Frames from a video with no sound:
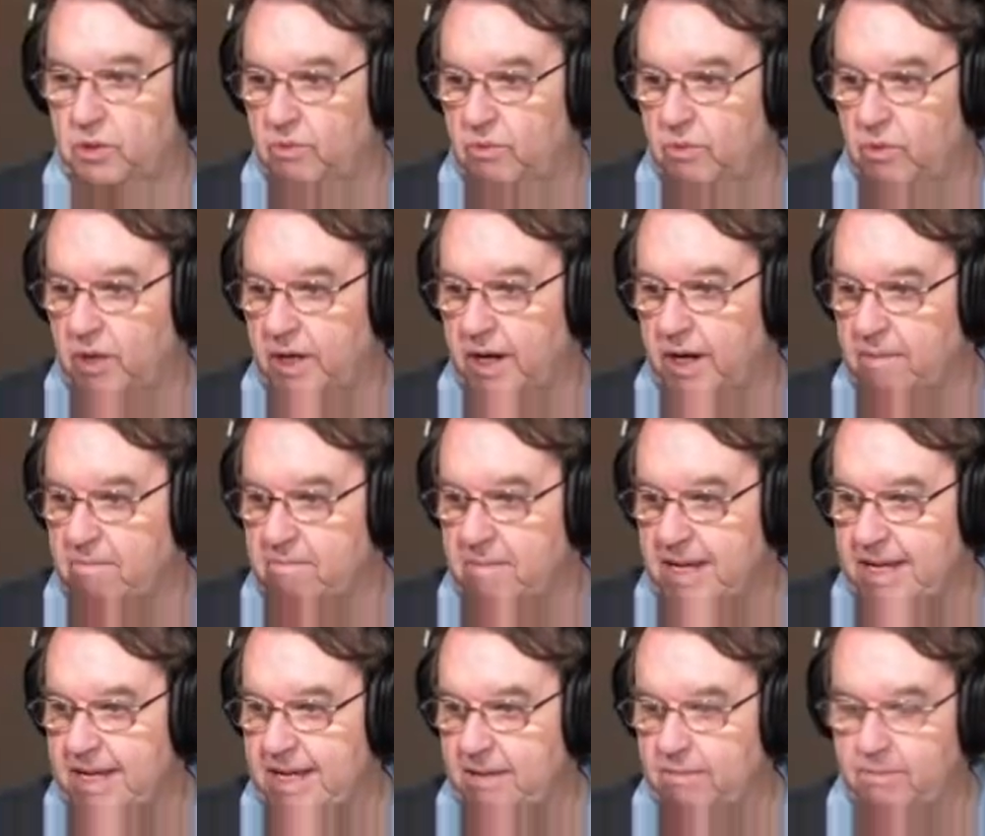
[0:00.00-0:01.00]
what I
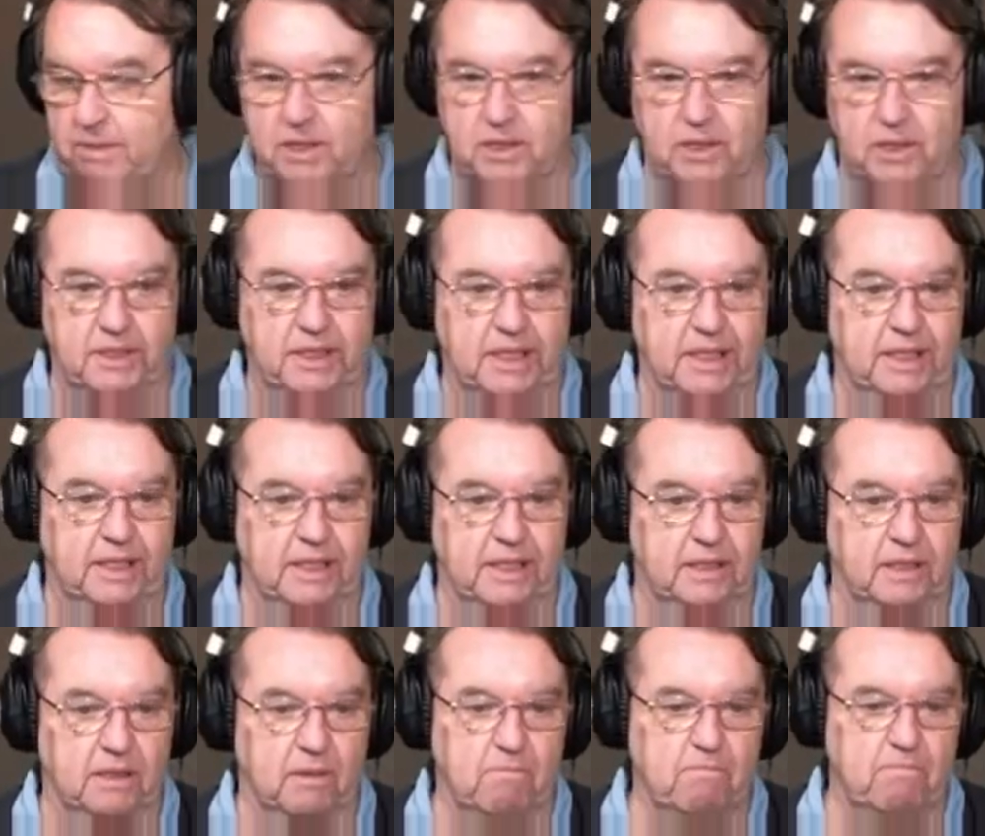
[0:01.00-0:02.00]
mean, because this
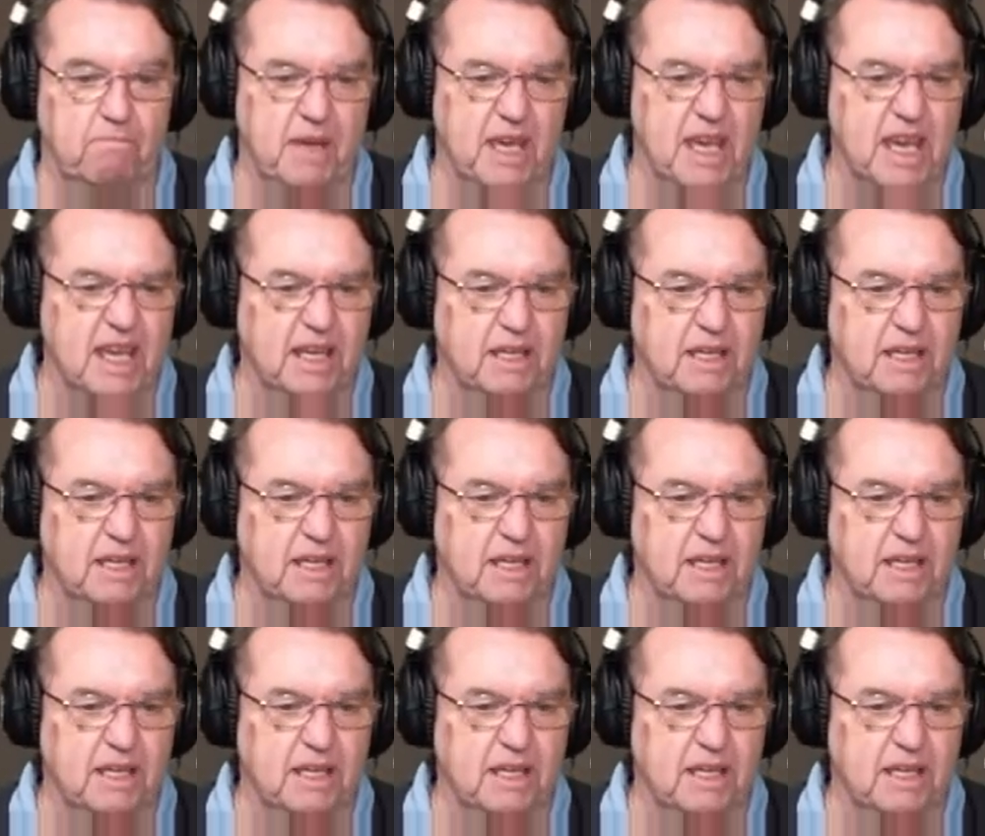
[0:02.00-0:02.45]
is a bit...